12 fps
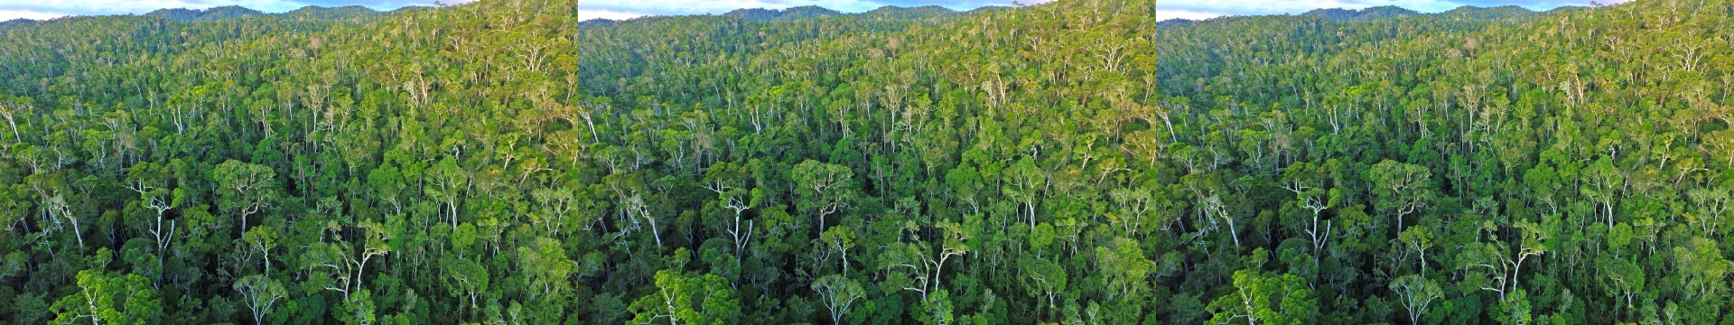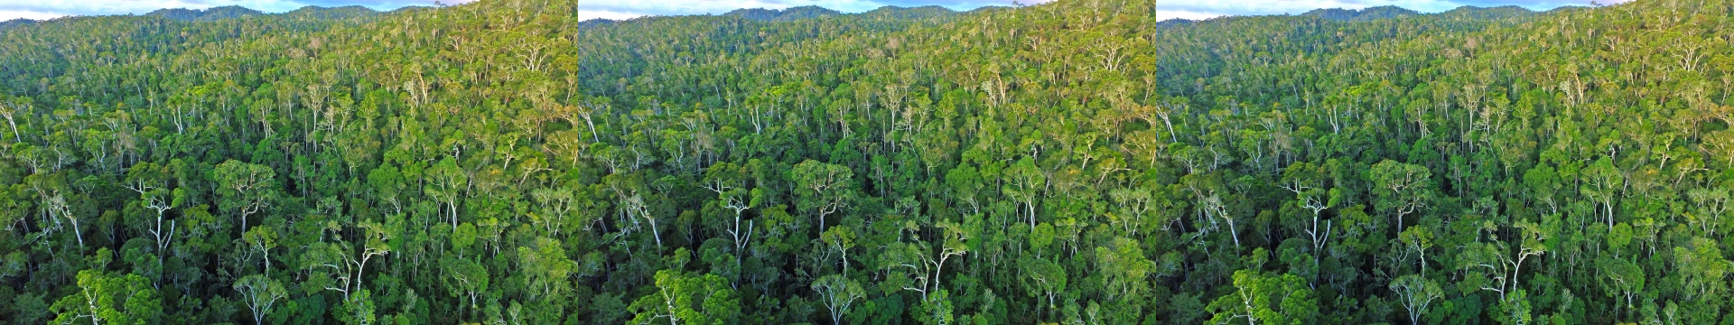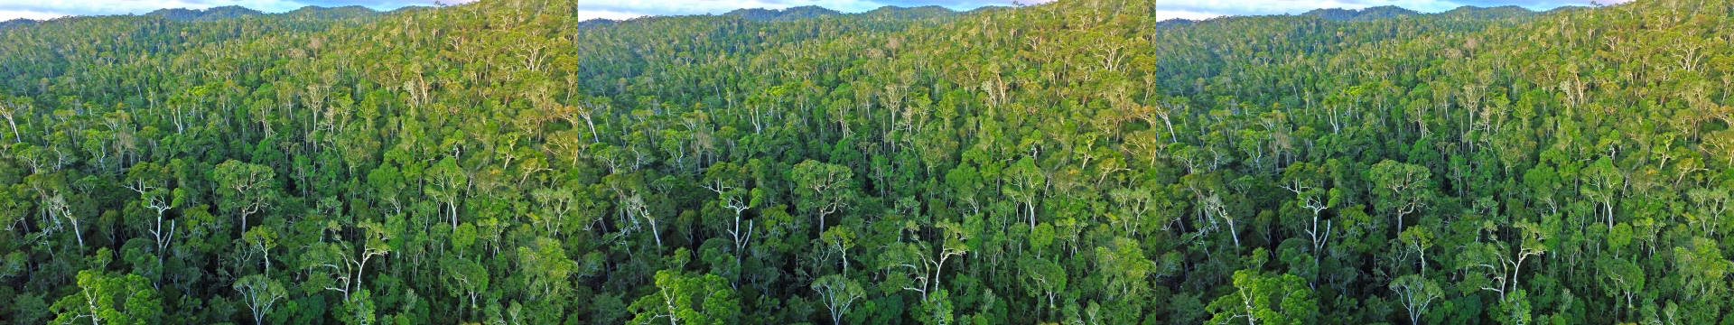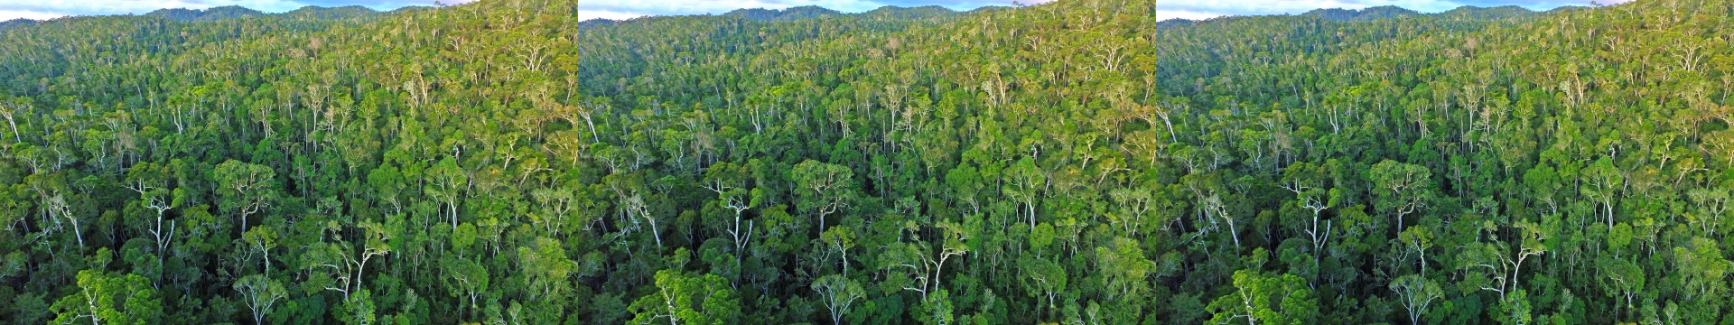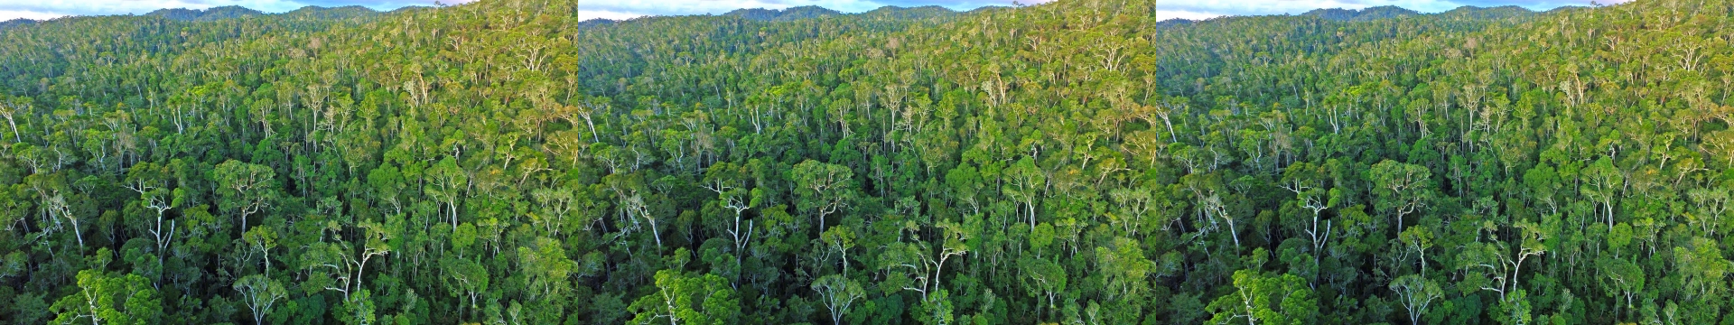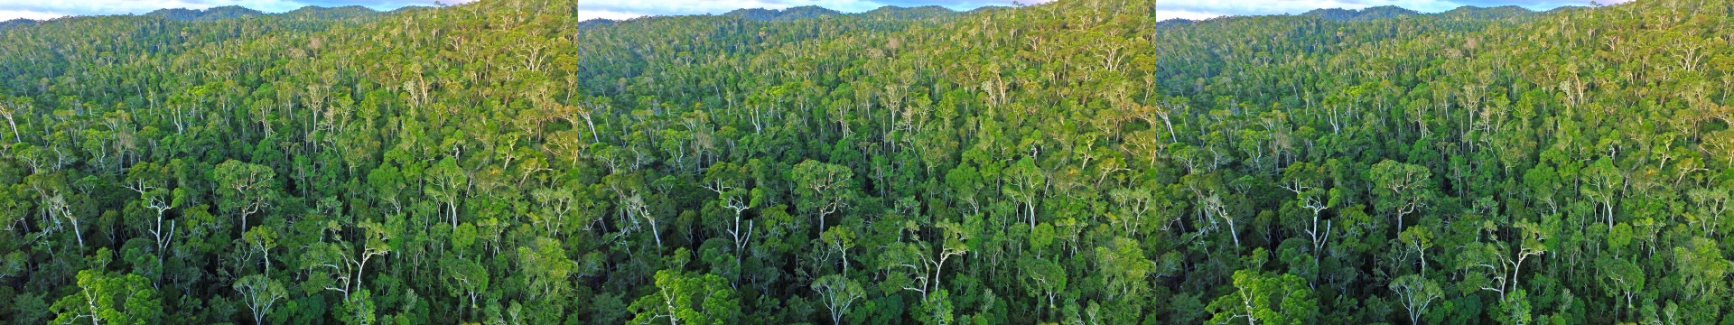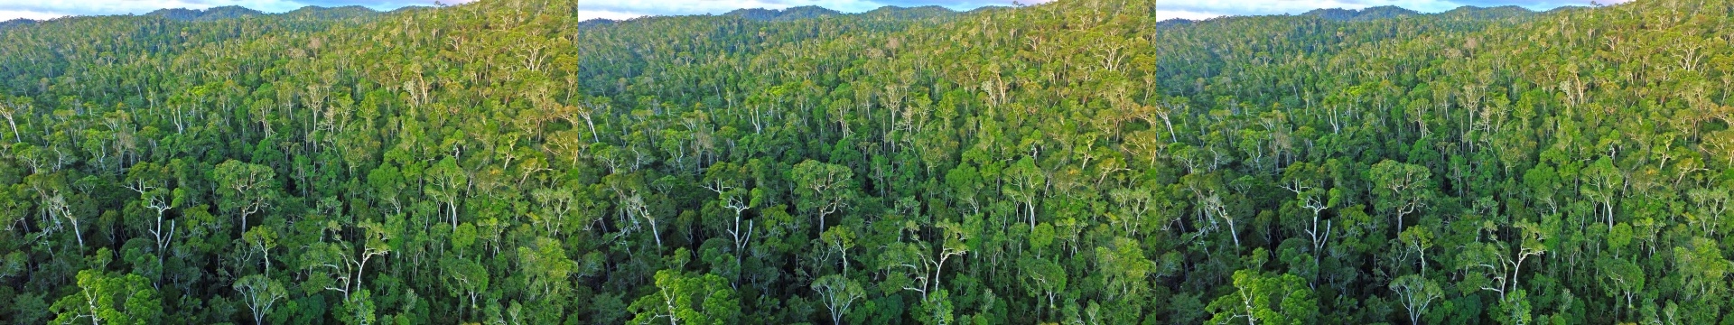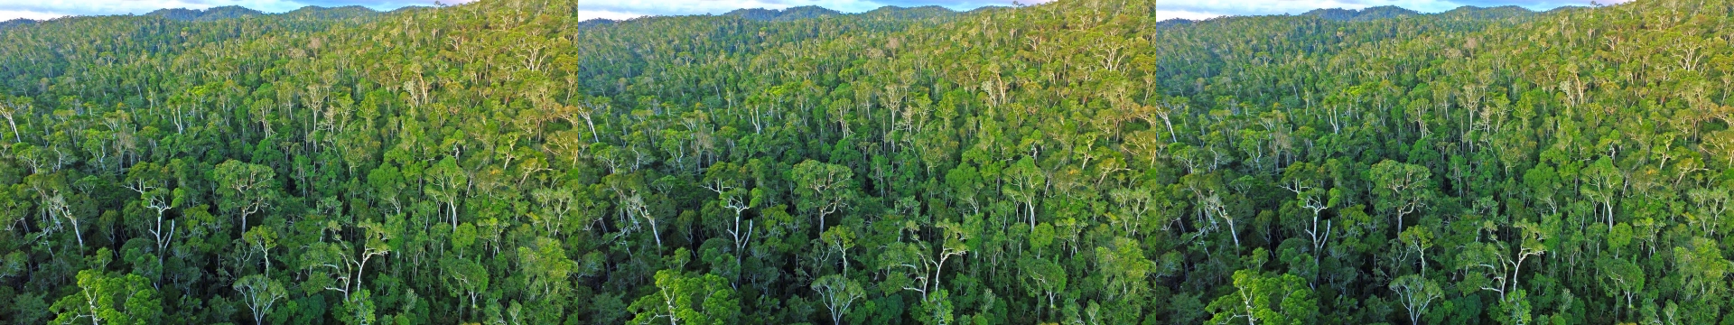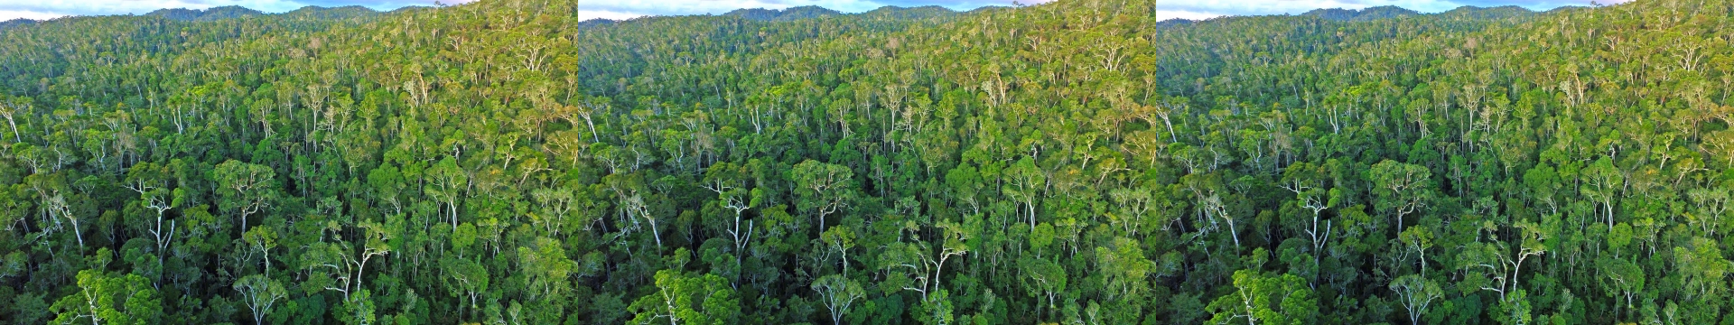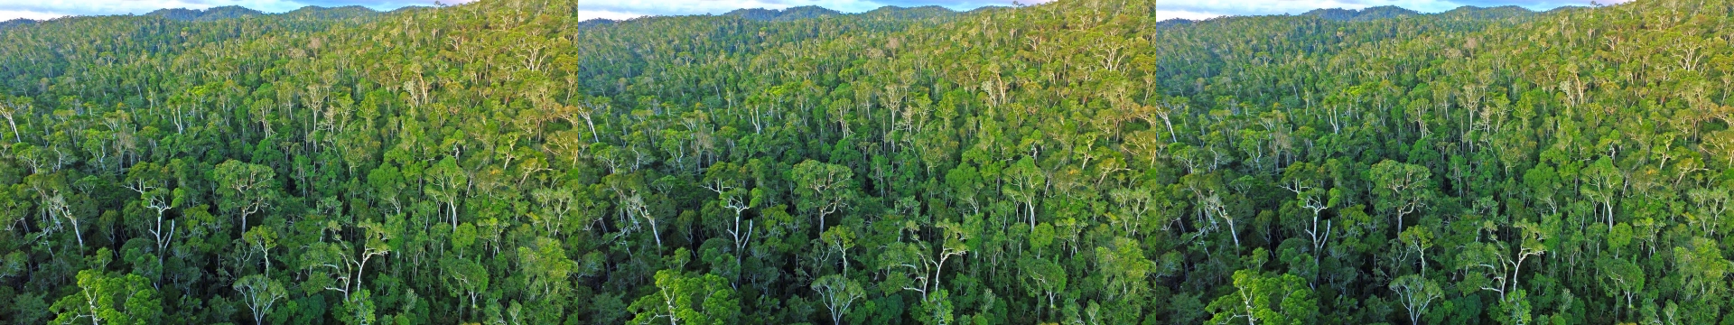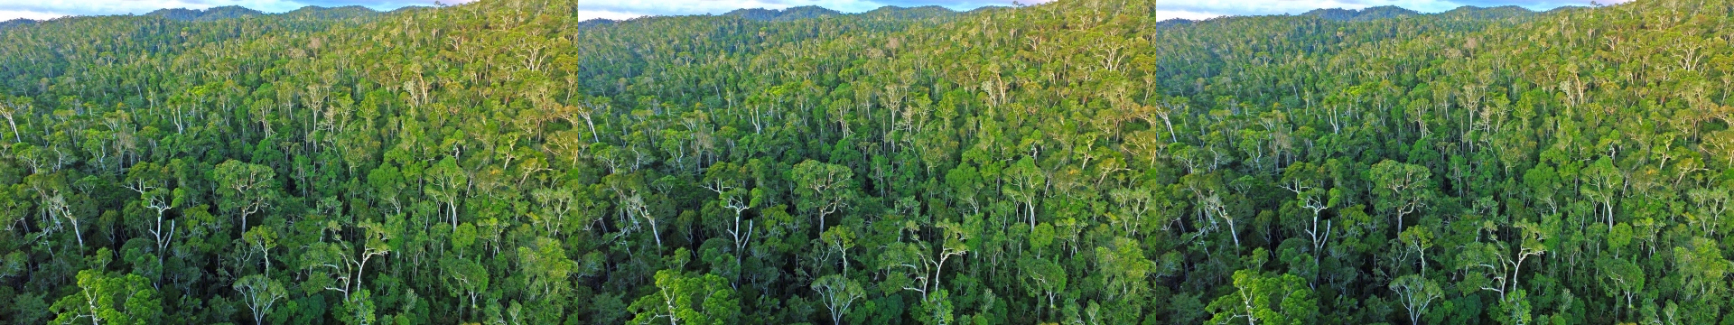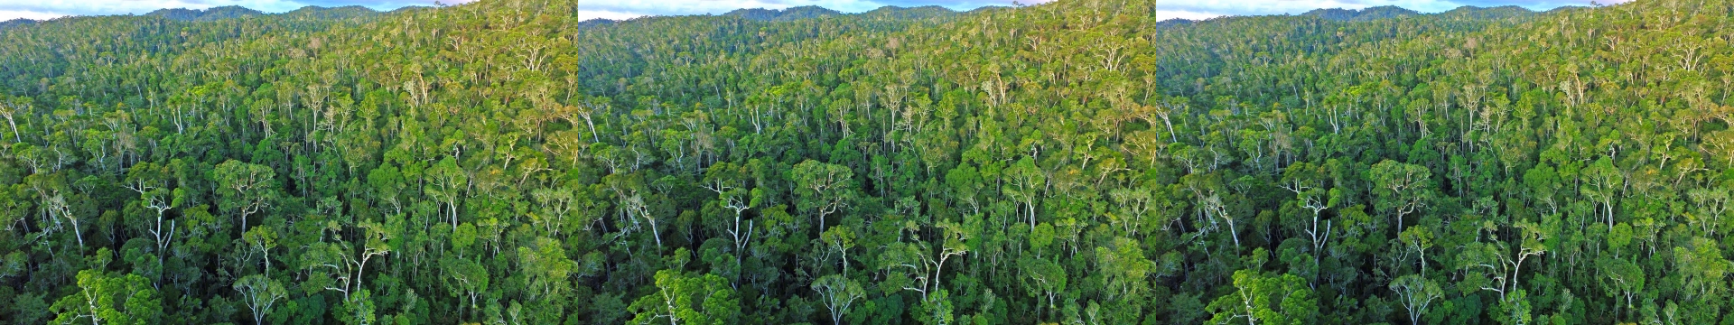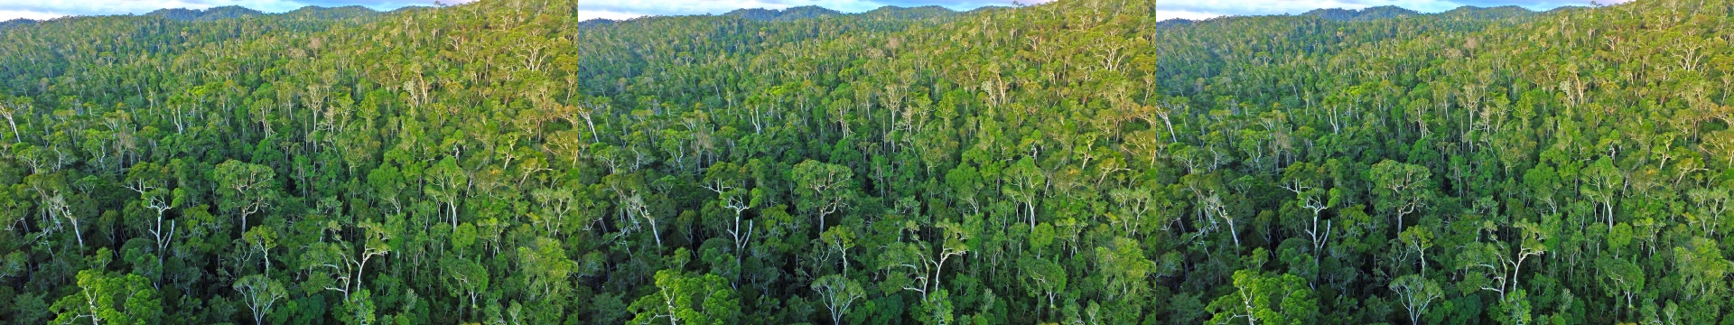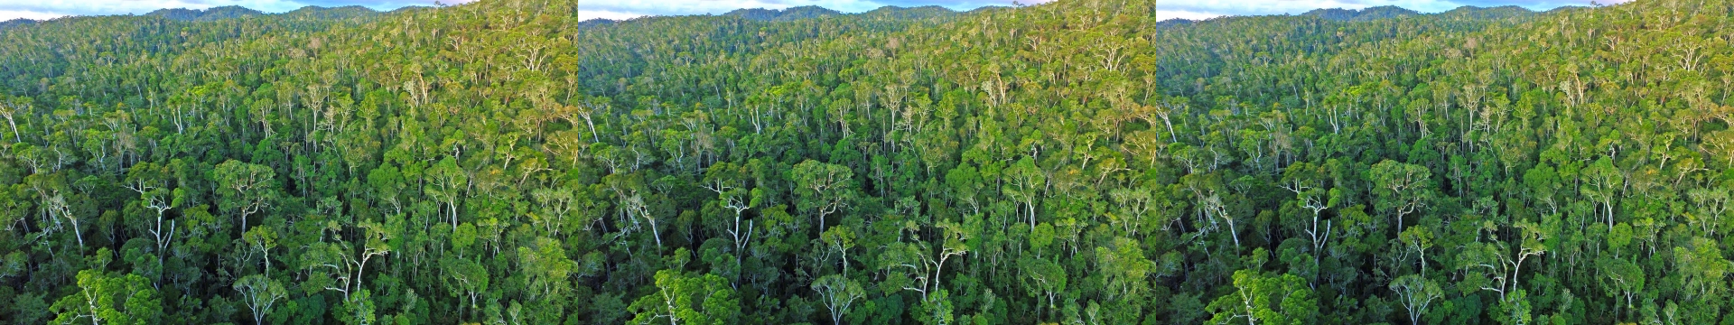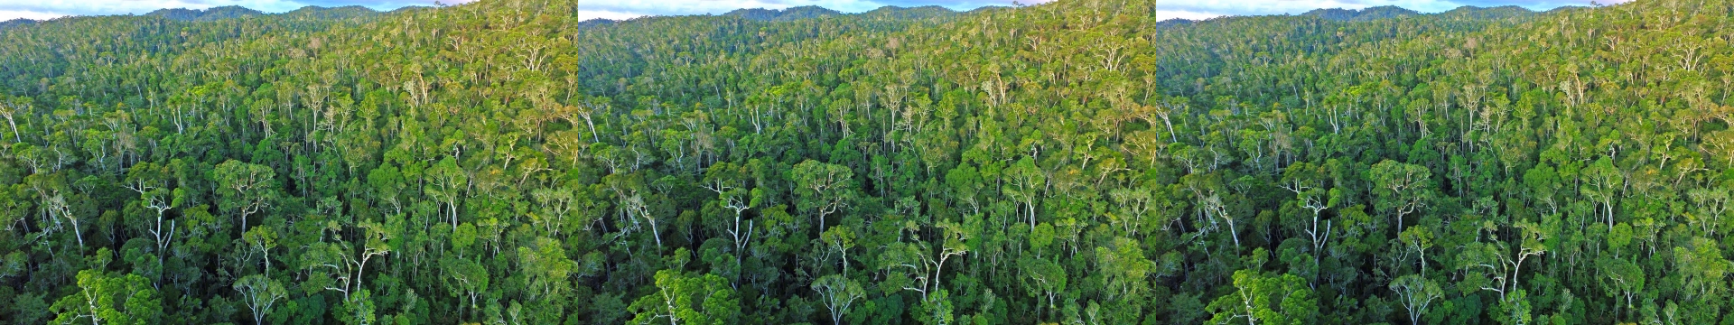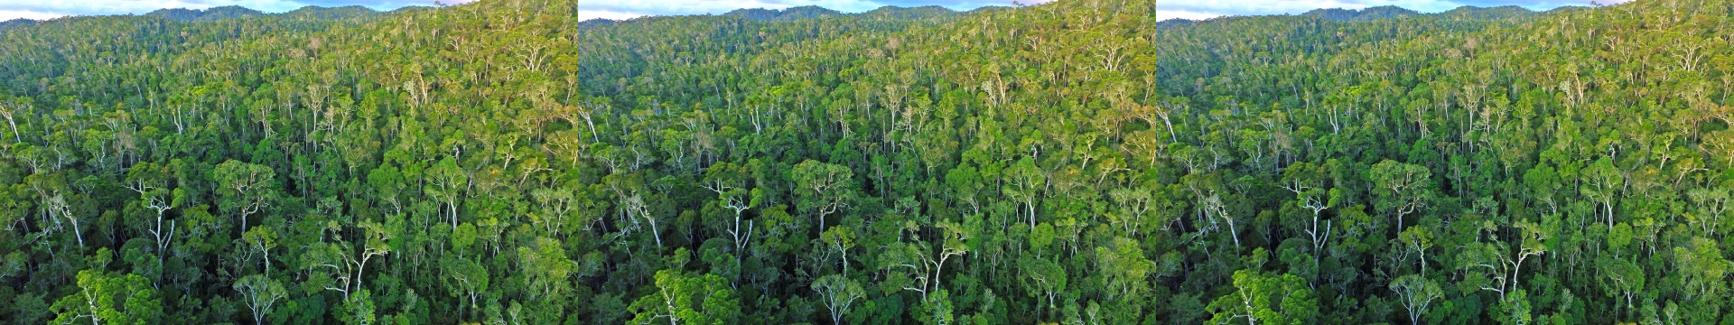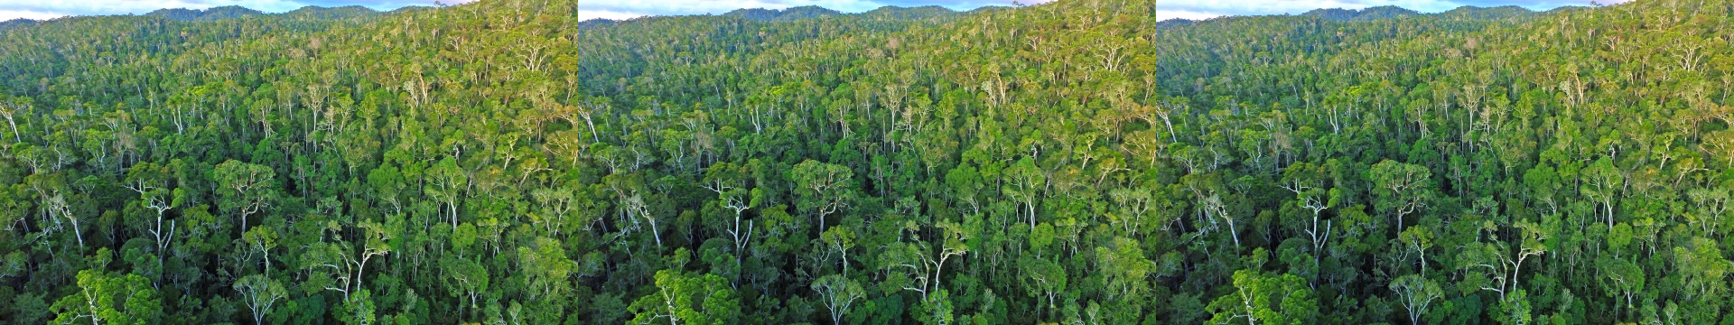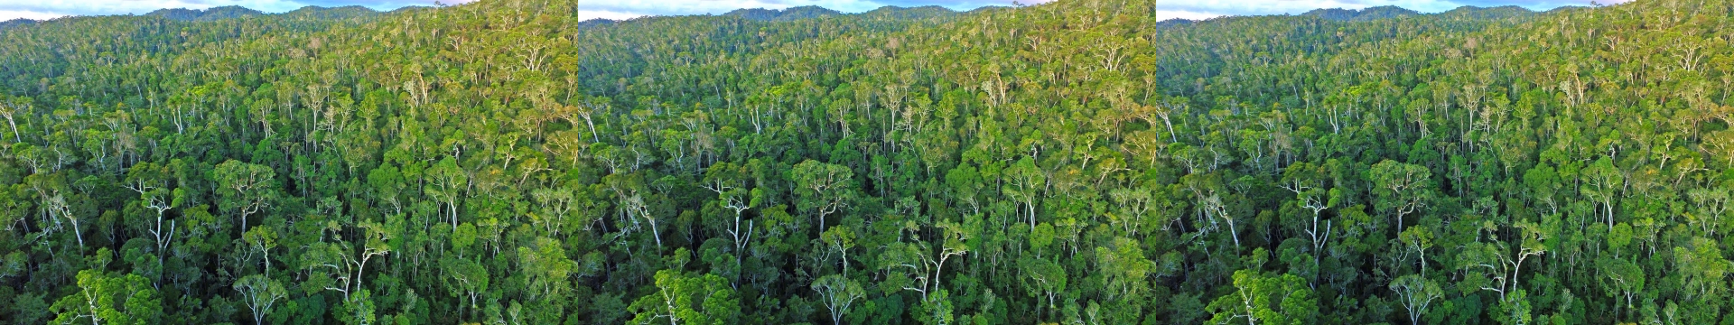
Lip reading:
Nobody's mouth can be seen.